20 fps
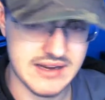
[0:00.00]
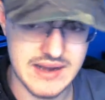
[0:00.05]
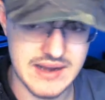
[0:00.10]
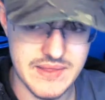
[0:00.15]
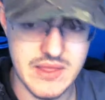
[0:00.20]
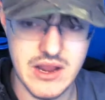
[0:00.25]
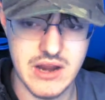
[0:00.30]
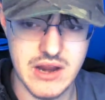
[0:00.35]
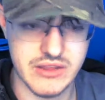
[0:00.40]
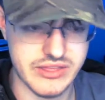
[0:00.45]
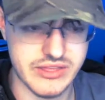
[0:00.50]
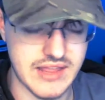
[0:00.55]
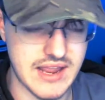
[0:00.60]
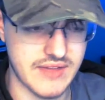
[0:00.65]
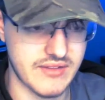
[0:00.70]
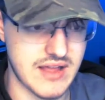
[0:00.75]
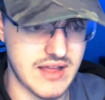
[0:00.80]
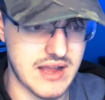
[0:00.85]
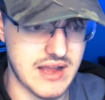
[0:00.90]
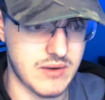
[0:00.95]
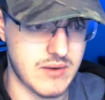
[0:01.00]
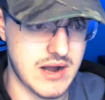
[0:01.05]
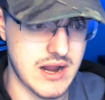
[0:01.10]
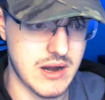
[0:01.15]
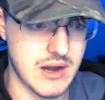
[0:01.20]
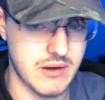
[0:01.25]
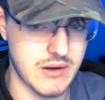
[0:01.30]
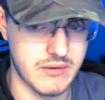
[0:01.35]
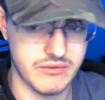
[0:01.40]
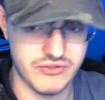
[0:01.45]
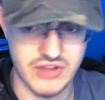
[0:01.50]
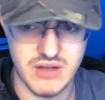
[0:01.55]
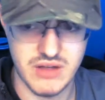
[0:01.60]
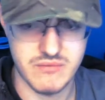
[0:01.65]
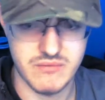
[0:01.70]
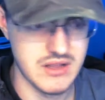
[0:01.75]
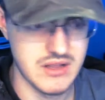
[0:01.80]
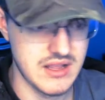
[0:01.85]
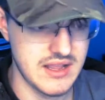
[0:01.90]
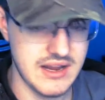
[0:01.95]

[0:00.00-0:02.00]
I'm not even saying, like, why you... So,